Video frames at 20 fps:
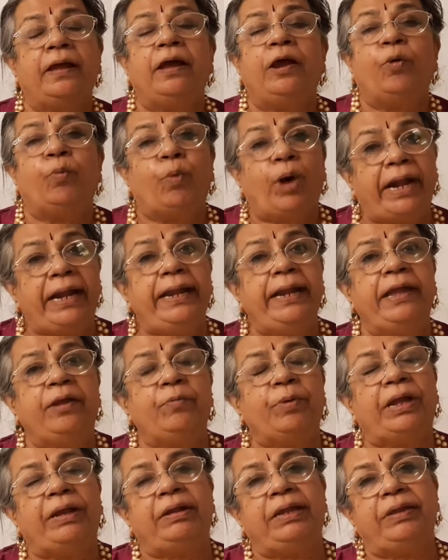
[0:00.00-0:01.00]
One day,
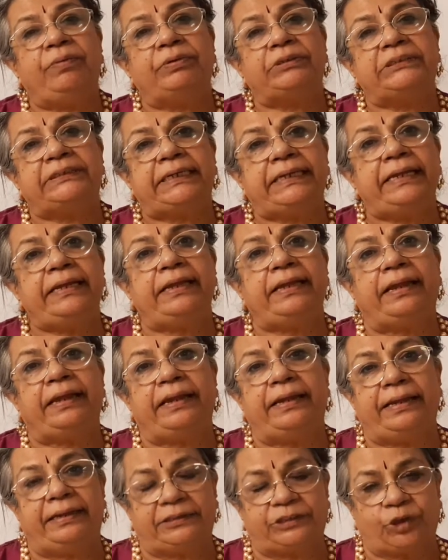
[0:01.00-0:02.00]
while he was sitting
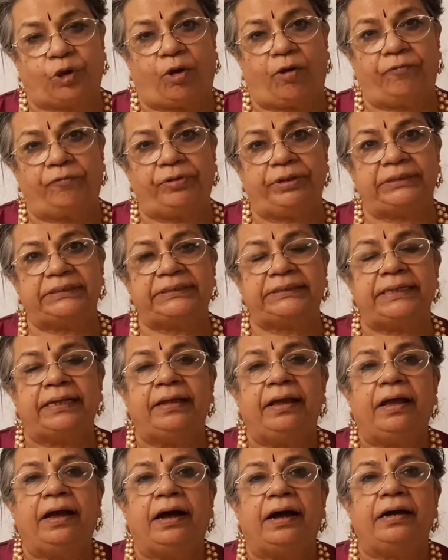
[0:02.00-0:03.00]
in his office,
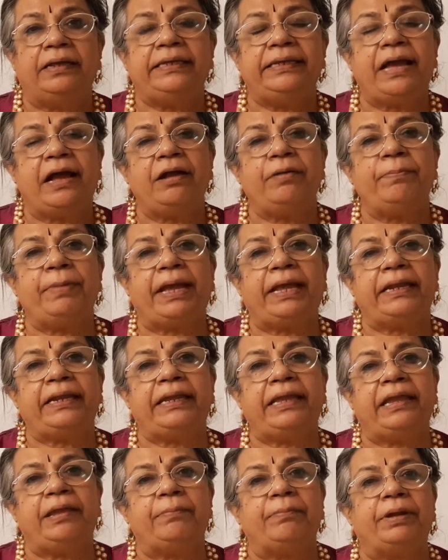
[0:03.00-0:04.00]
a young man
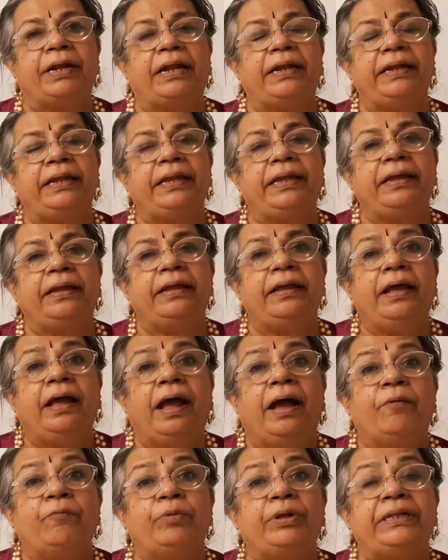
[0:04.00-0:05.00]
came running
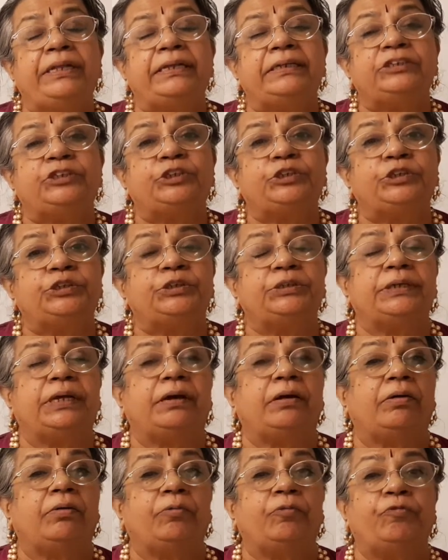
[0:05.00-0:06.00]
with his
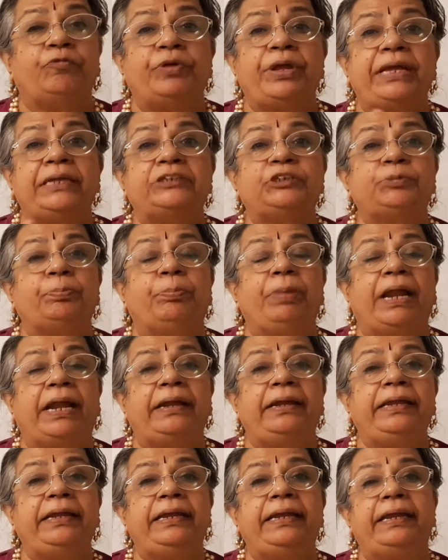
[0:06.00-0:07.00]
face
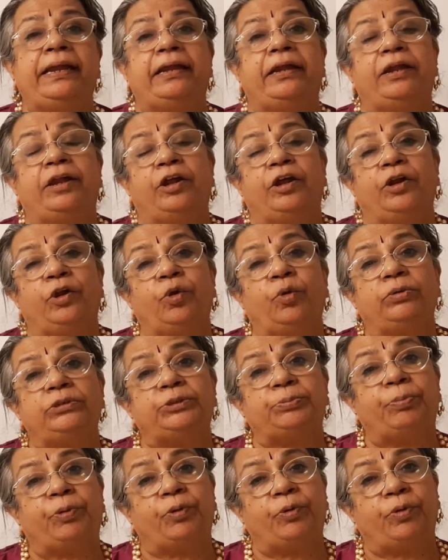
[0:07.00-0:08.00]
bloodied and
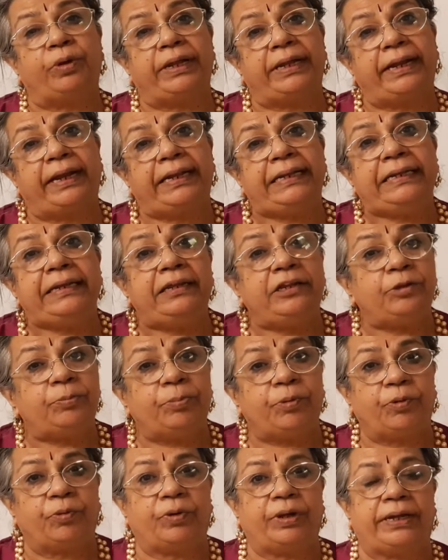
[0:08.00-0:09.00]
nose broken and teeth
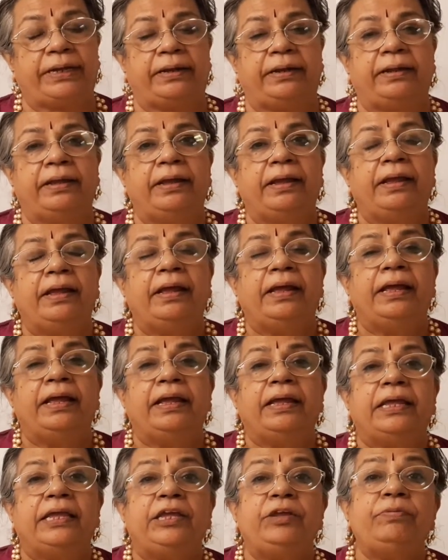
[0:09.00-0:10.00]
broken.
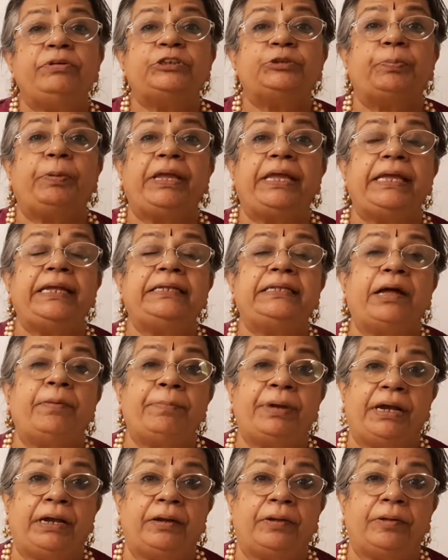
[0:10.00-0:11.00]
He was speaking Tamil.